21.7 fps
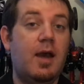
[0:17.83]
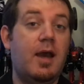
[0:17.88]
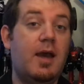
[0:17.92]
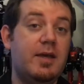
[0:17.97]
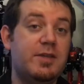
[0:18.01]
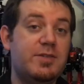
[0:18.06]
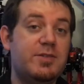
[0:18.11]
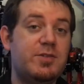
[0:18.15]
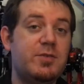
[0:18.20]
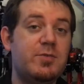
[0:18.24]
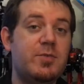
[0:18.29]

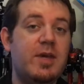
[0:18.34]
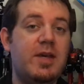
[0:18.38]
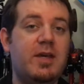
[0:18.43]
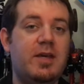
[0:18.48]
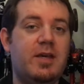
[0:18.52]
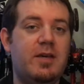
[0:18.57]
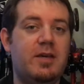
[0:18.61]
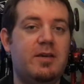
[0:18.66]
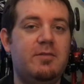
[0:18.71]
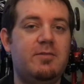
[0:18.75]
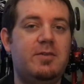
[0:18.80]
As you may
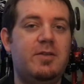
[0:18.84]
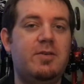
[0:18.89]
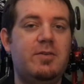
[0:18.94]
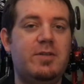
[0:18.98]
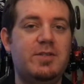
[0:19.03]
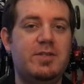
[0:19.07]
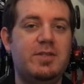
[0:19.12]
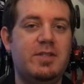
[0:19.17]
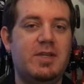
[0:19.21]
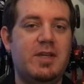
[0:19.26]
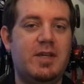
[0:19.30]
have
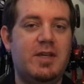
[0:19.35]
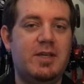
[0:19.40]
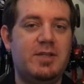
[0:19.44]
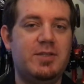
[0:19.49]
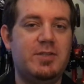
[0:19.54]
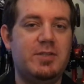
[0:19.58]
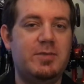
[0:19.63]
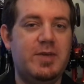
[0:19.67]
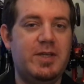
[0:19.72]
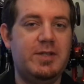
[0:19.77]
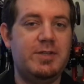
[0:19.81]
noticed, I
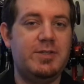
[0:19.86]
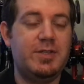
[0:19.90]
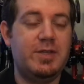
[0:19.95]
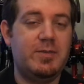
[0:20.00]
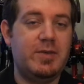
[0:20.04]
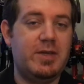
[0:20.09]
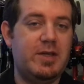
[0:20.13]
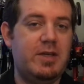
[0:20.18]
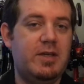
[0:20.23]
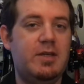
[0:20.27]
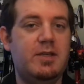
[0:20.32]
actually managed to get
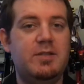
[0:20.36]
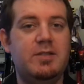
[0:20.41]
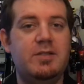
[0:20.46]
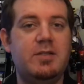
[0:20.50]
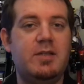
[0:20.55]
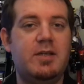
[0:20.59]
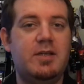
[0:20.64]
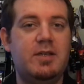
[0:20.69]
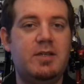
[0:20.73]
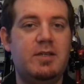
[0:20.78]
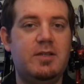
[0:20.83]
my hands
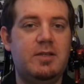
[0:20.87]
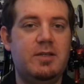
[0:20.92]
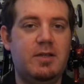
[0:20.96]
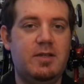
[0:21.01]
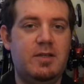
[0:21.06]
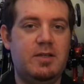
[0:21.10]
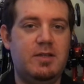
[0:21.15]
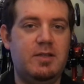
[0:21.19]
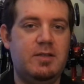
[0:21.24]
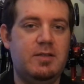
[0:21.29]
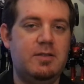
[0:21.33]
on
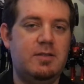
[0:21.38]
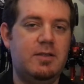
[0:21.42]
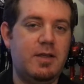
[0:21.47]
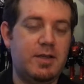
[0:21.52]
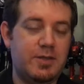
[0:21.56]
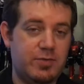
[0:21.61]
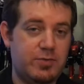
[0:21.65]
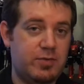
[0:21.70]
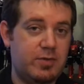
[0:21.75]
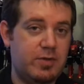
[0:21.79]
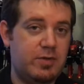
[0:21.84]

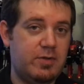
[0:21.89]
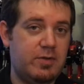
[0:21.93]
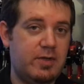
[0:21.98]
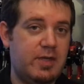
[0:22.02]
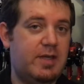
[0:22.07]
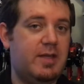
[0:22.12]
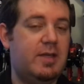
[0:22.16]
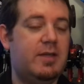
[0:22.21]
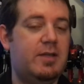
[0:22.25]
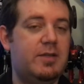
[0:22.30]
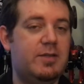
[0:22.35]
Nitro
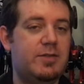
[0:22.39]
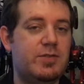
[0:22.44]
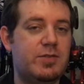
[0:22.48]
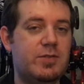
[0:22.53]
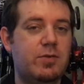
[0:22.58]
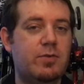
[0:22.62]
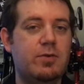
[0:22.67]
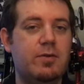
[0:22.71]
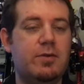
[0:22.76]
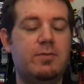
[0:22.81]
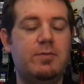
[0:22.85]
and
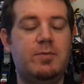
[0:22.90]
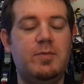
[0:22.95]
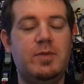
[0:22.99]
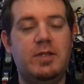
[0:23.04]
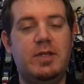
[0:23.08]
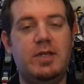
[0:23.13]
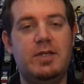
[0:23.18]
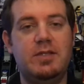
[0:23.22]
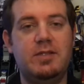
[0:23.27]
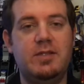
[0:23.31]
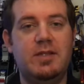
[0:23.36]
Scorn from the
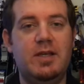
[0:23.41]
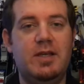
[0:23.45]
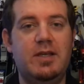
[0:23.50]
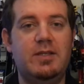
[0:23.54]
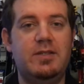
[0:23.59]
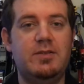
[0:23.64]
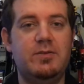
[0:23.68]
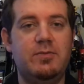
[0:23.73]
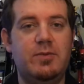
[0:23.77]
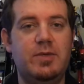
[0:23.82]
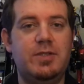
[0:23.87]
last
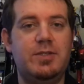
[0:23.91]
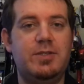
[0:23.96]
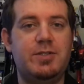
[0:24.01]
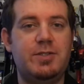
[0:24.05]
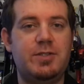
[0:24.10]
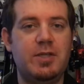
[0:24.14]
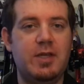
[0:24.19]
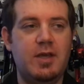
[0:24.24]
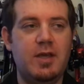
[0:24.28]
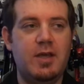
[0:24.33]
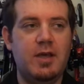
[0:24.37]
night, which